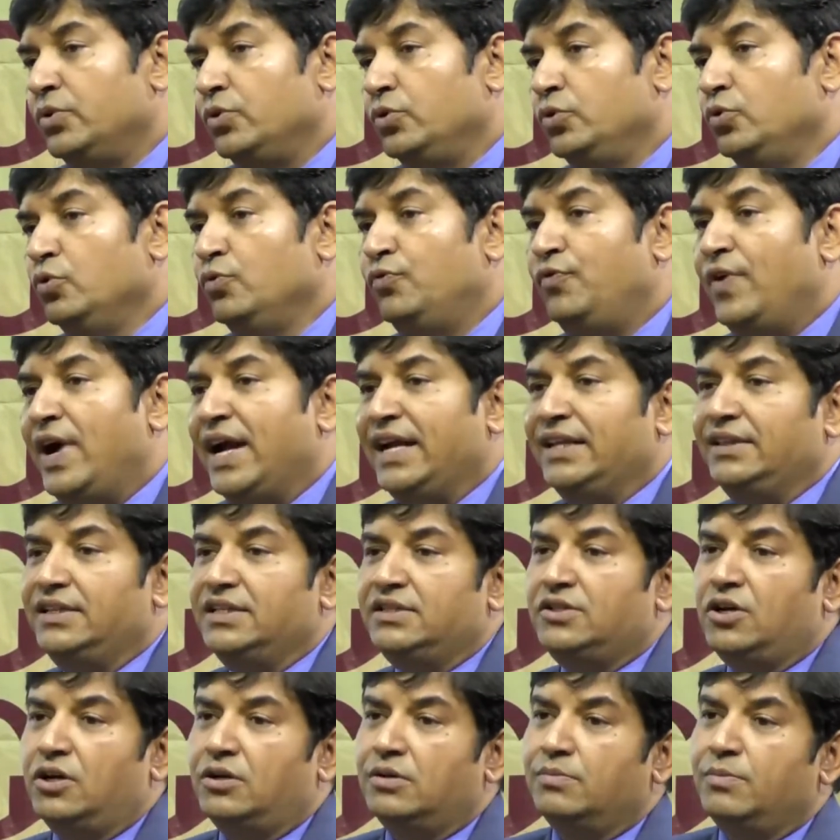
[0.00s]
you find
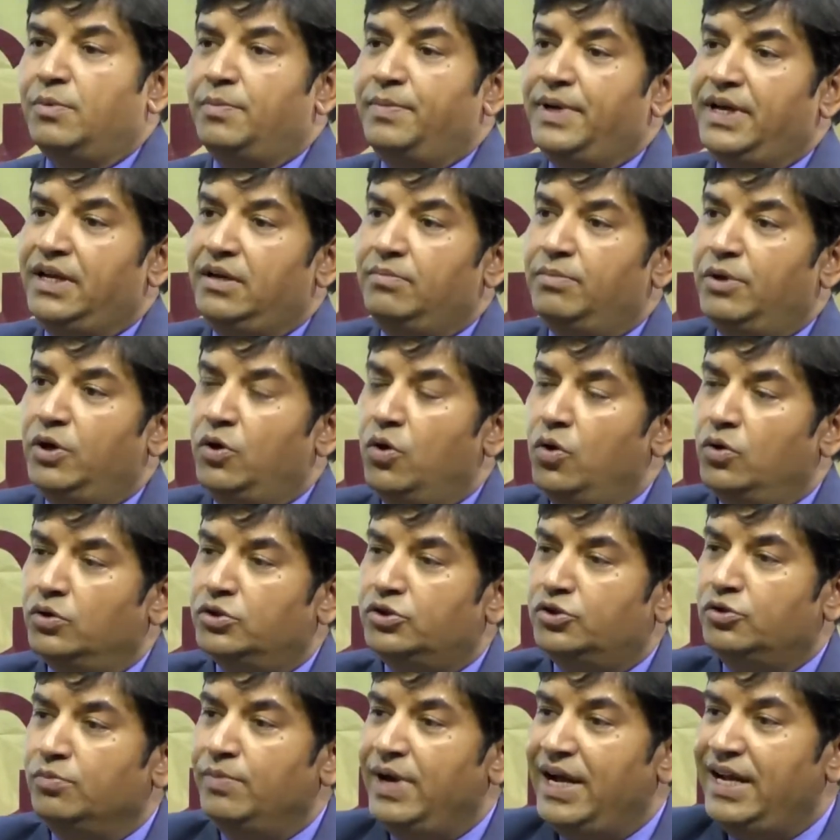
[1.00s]
this automobile
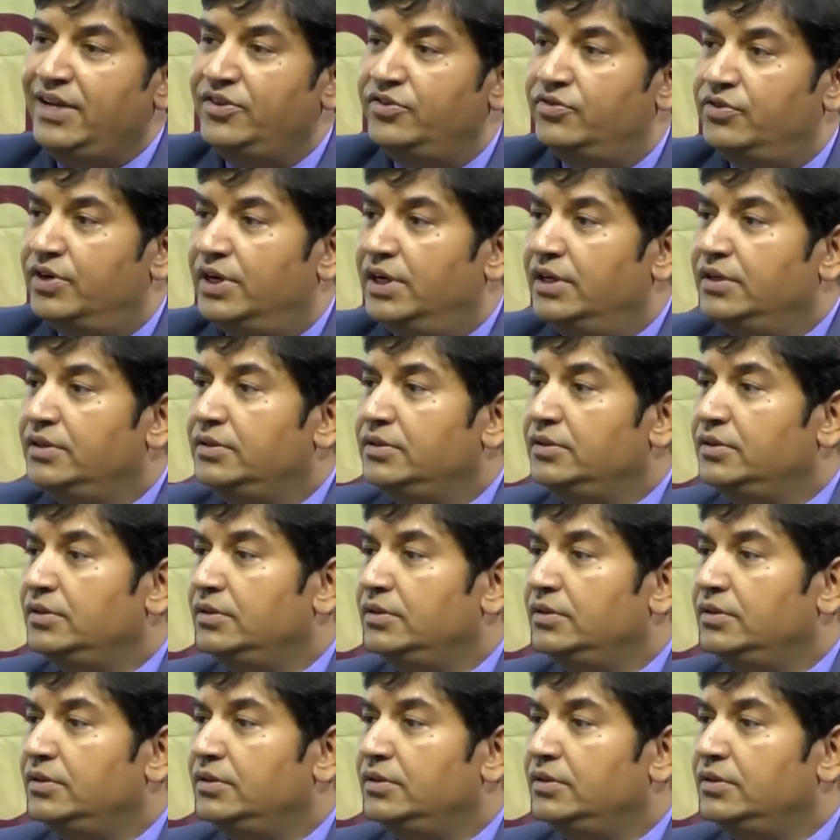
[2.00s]
belongs to Mahindra.